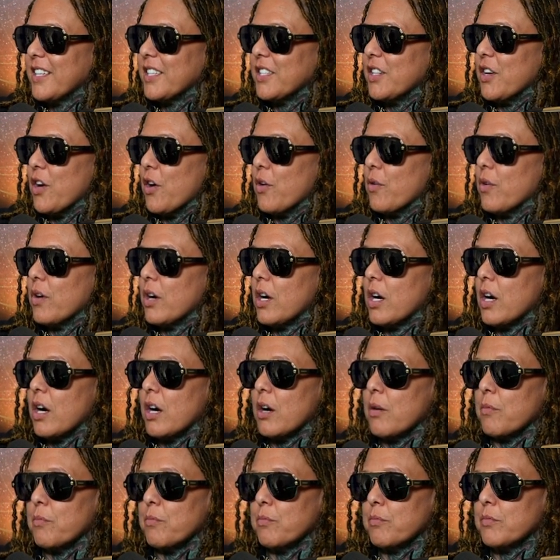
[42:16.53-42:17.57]
you know
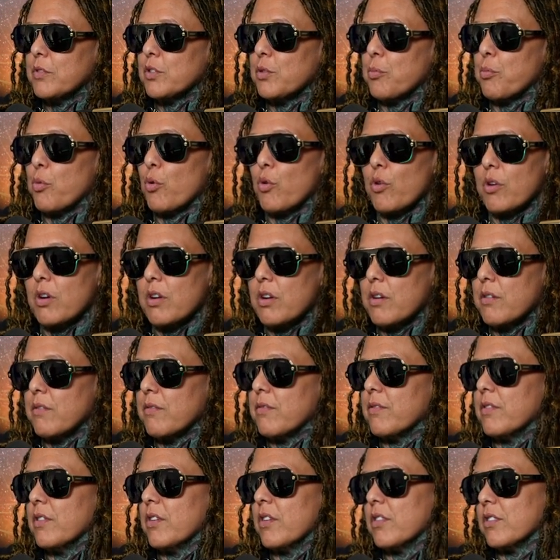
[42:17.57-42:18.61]
um
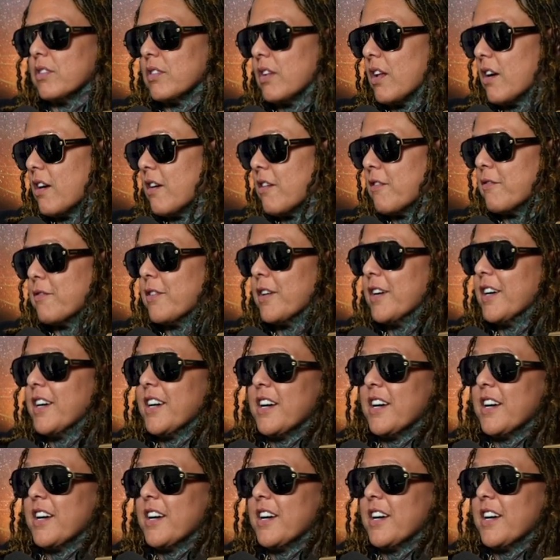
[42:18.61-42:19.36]
supportive there's love